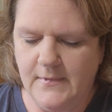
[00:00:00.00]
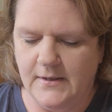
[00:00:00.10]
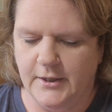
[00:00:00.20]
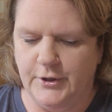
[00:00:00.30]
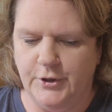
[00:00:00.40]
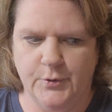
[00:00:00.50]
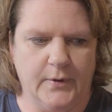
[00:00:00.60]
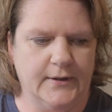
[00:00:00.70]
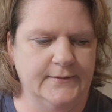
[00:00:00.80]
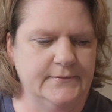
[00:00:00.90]
a new
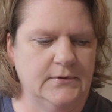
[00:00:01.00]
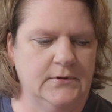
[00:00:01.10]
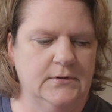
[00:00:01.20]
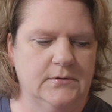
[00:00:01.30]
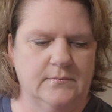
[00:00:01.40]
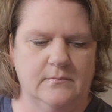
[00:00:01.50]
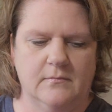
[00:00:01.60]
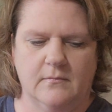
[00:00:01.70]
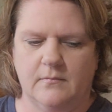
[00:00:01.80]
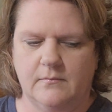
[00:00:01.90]
one
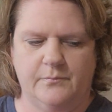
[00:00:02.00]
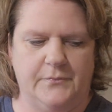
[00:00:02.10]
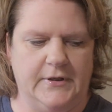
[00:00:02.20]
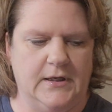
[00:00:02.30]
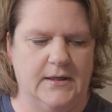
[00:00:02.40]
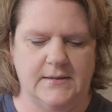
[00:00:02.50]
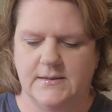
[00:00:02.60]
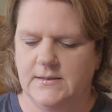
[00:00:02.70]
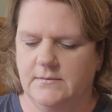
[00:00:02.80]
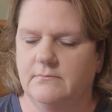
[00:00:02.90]

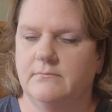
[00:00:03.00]
because,